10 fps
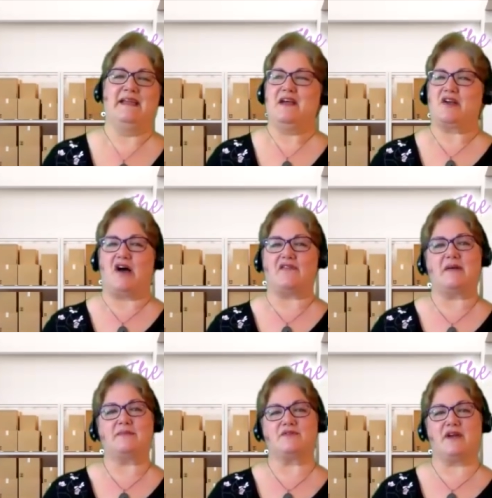Golf
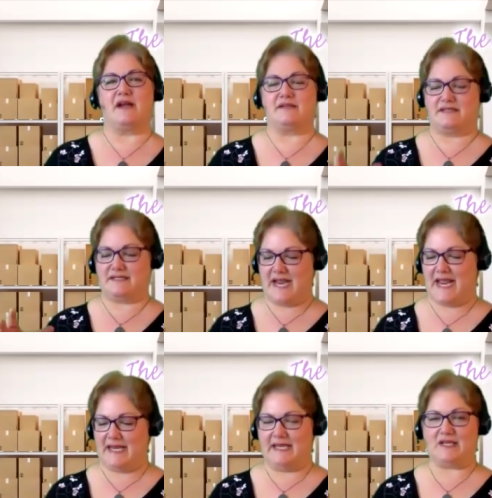clubs are dying to
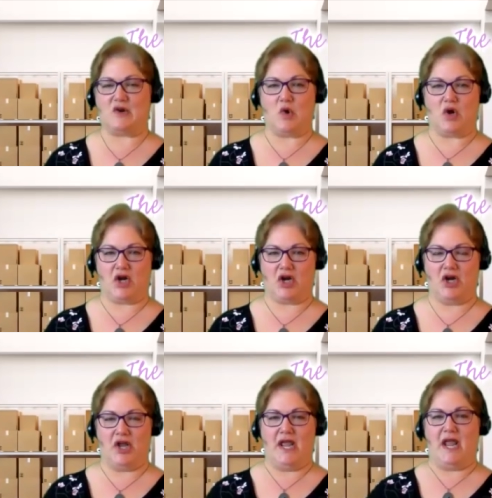stand in the corner,
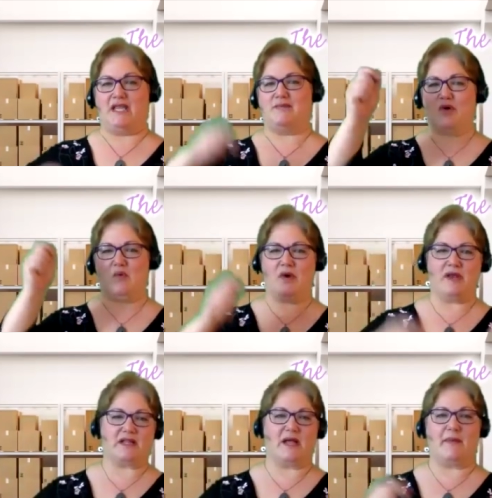and you pull
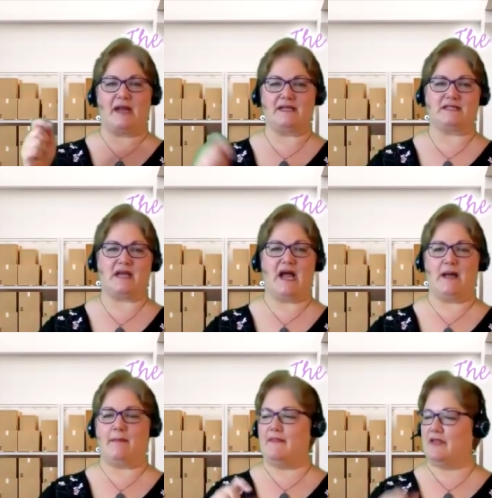one club out at a
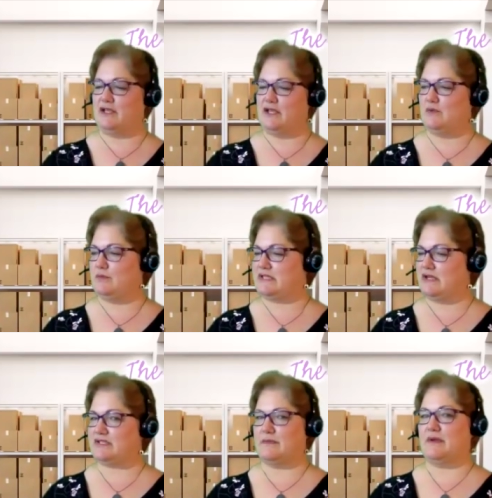time, and then you
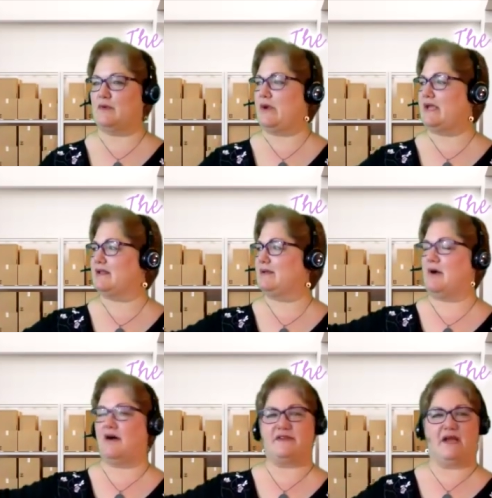tilt them and wheel them
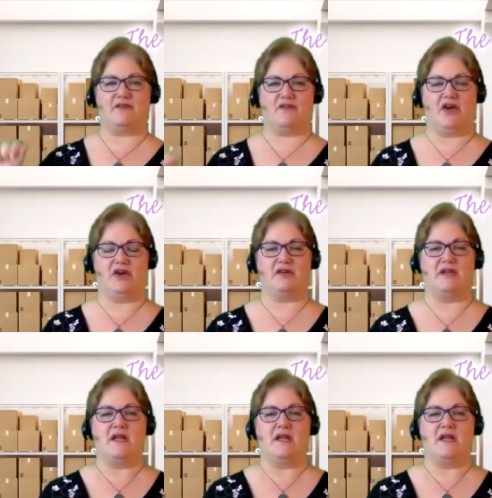off down the road.